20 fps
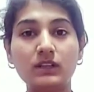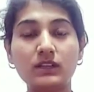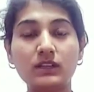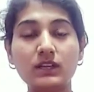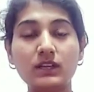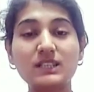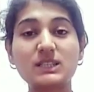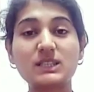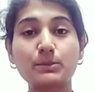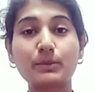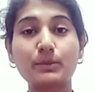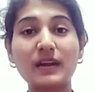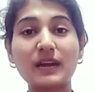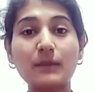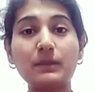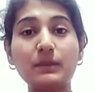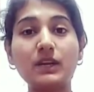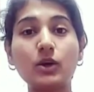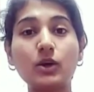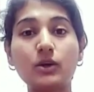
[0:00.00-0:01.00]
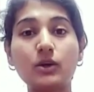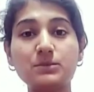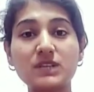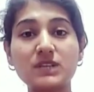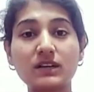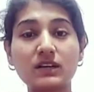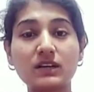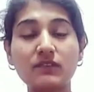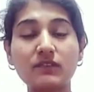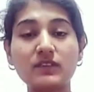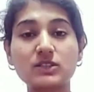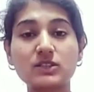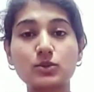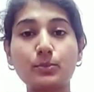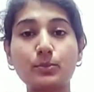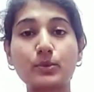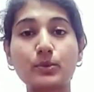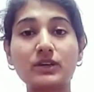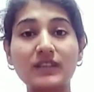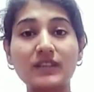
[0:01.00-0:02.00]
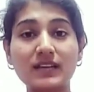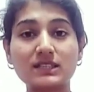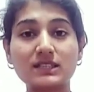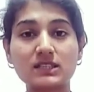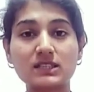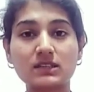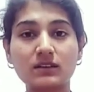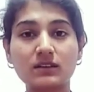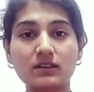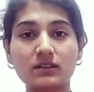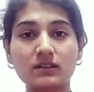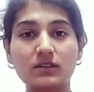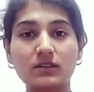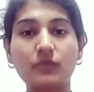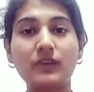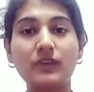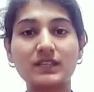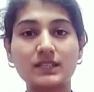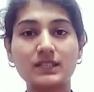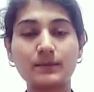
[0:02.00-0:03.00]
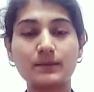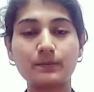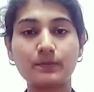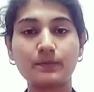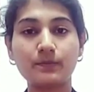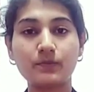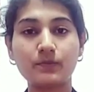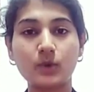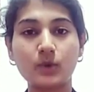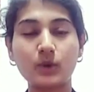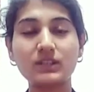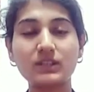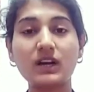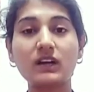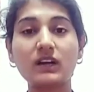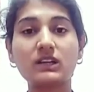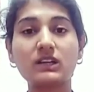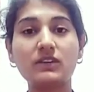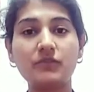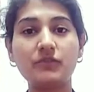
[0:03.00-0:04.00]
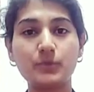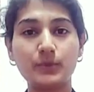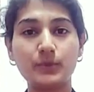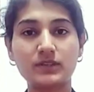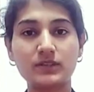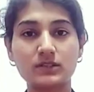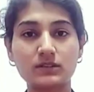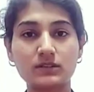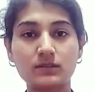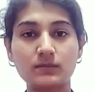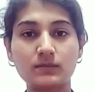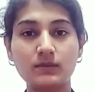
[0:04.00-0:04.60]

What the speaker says: Its primary objective is to protect the victim or the aggrieved person.